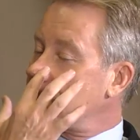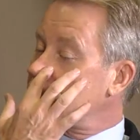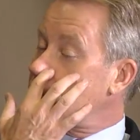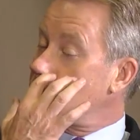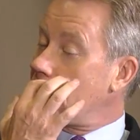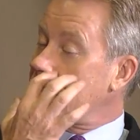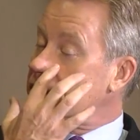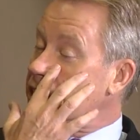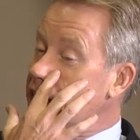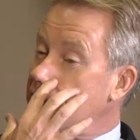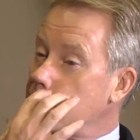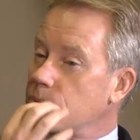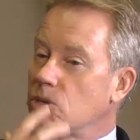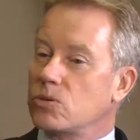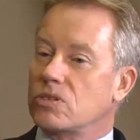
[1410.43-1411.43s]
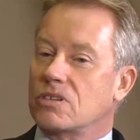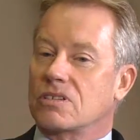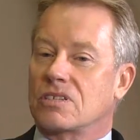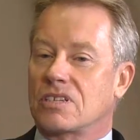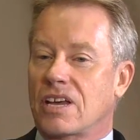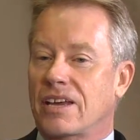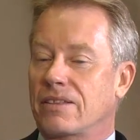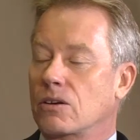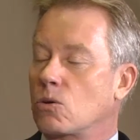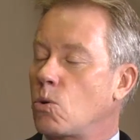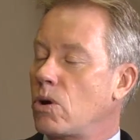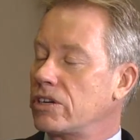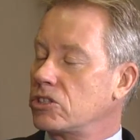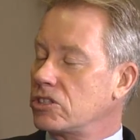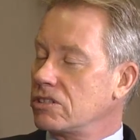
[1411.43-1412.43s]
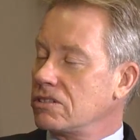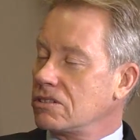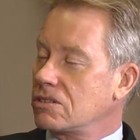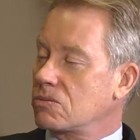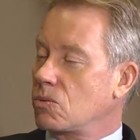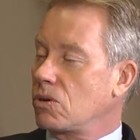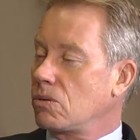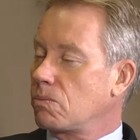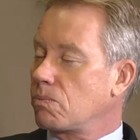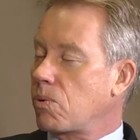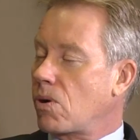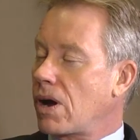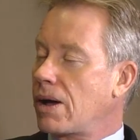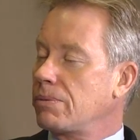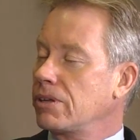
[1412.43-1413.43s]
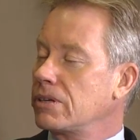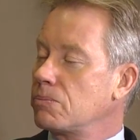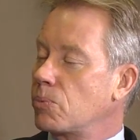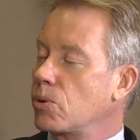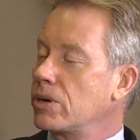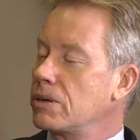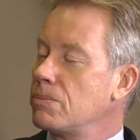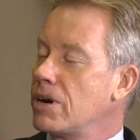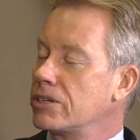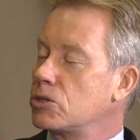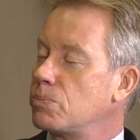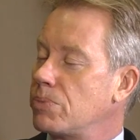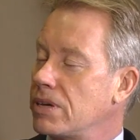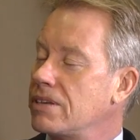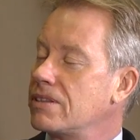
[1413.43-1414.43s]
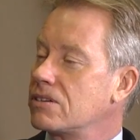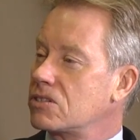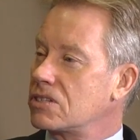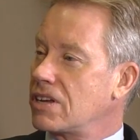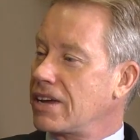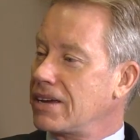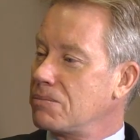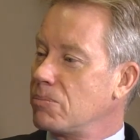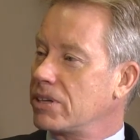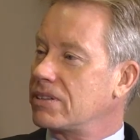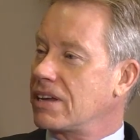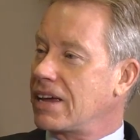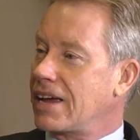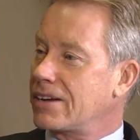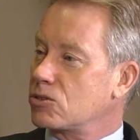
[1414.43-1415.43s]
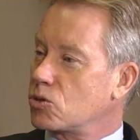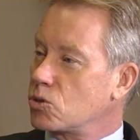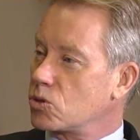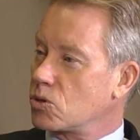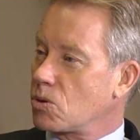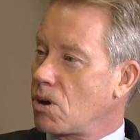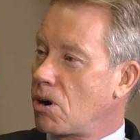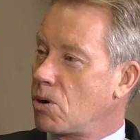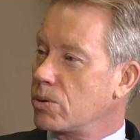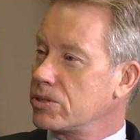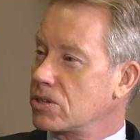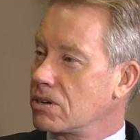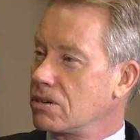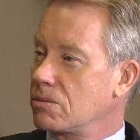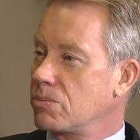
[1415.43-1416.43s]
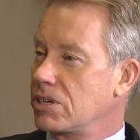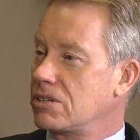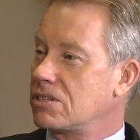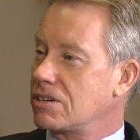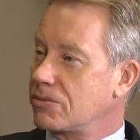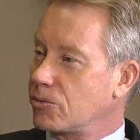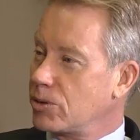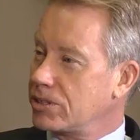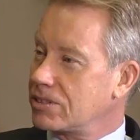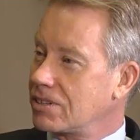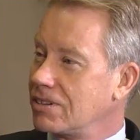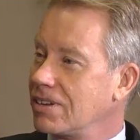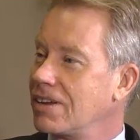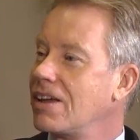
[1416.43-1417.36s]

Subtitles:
Graskamp used to say, the questions will probably pretty much be the same, but the answers are always going to be different.